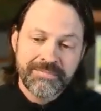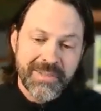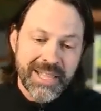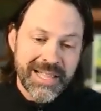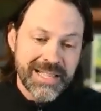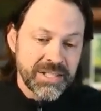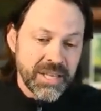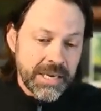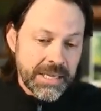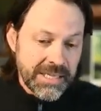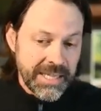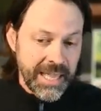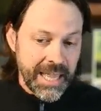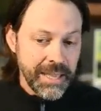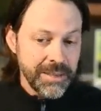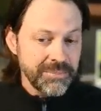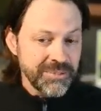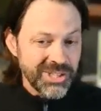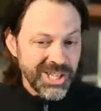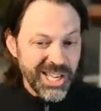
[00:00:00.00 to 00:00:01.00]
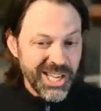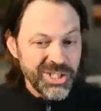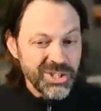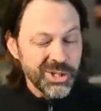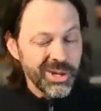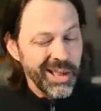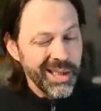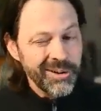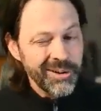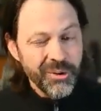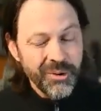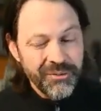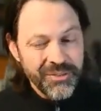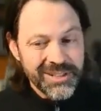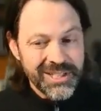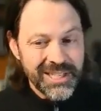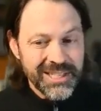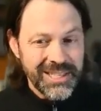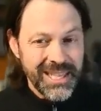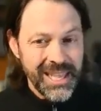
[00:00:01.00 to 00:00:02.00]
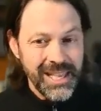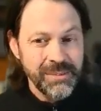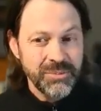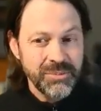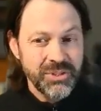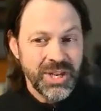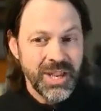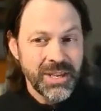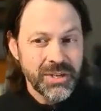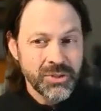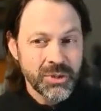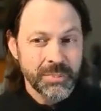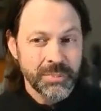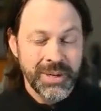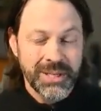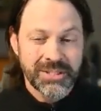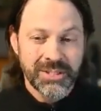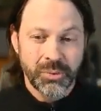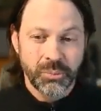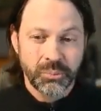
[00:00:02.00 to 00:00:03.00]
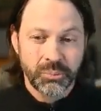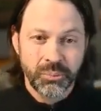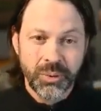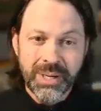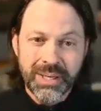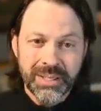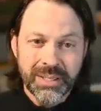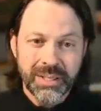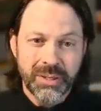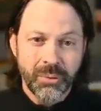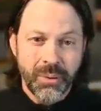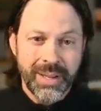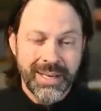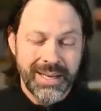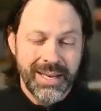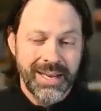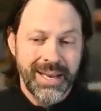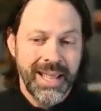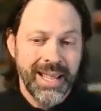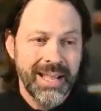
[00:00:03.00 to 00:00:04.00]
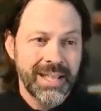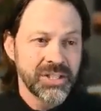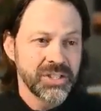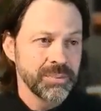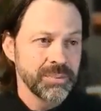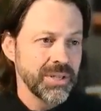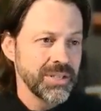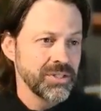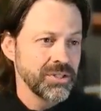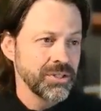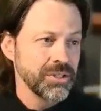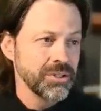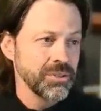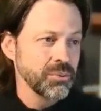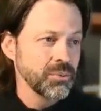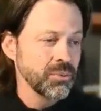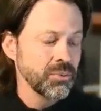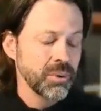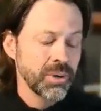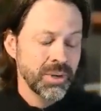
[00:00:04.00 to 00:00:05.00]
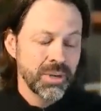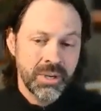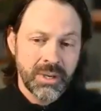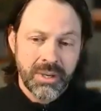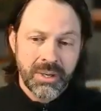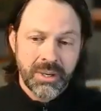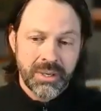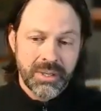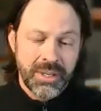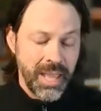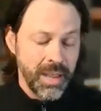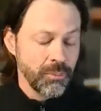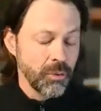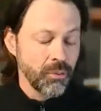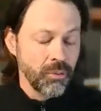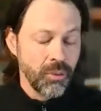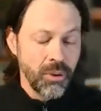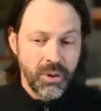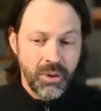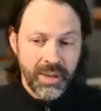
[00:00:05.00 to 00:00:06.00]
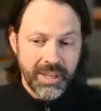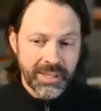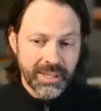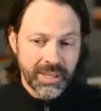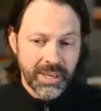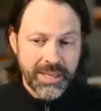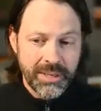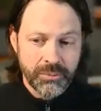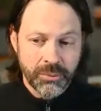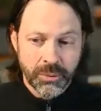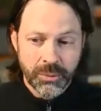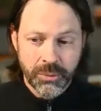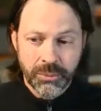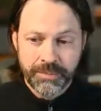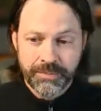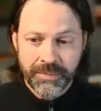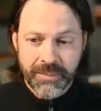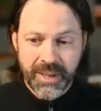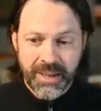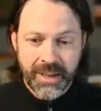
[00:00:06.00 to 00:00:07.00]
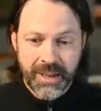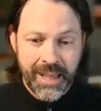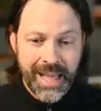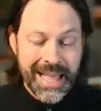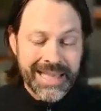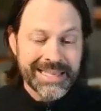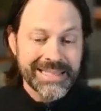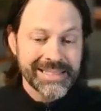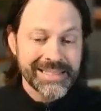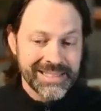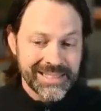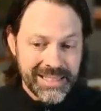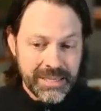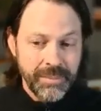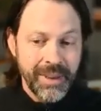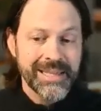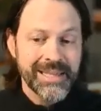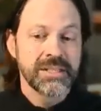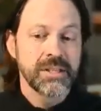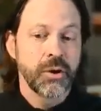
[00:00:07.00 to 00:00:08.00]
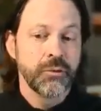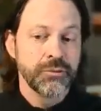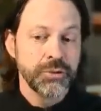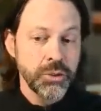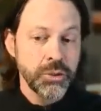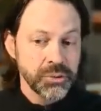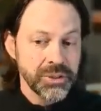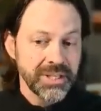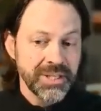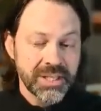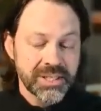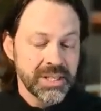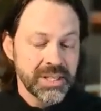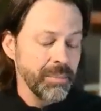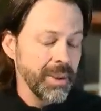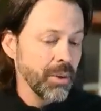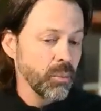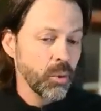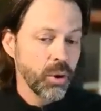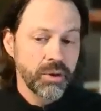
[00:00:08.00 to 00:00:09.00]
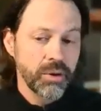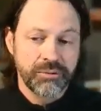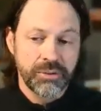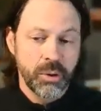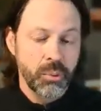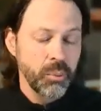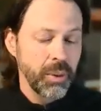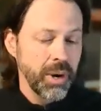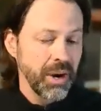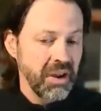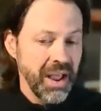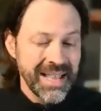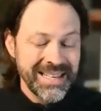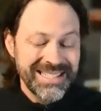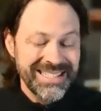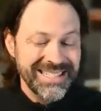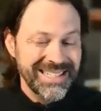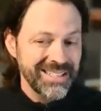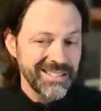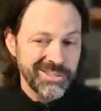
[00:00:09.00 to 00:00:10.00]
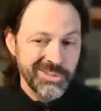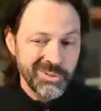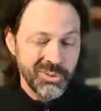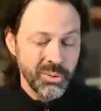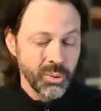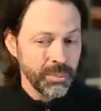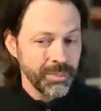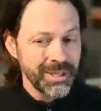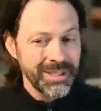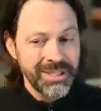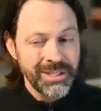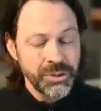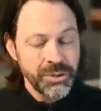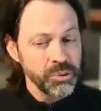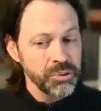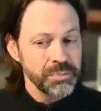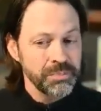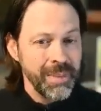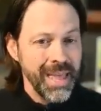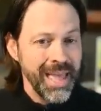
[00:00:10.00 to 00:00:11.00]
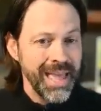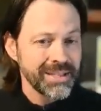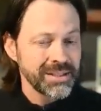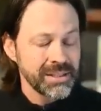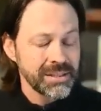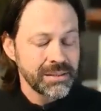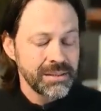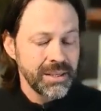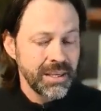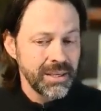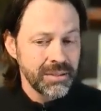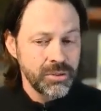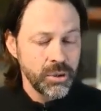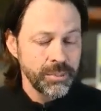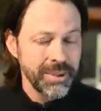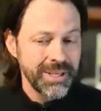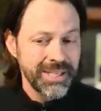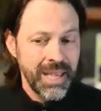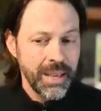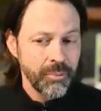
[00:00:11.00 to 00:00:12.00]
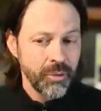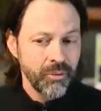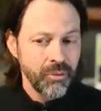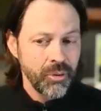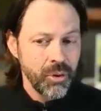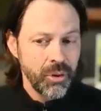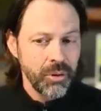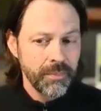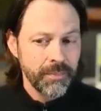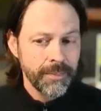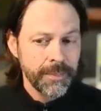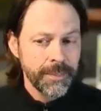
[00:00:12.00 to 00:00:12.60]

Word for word: Is it a game changer? I don't know if it's a game changer, but it's a really great enhancement to Camera Raw and Lightroom. Uh, I can see myself using this in my workflow where I didn't normally use masks in Adobe Camera Raw.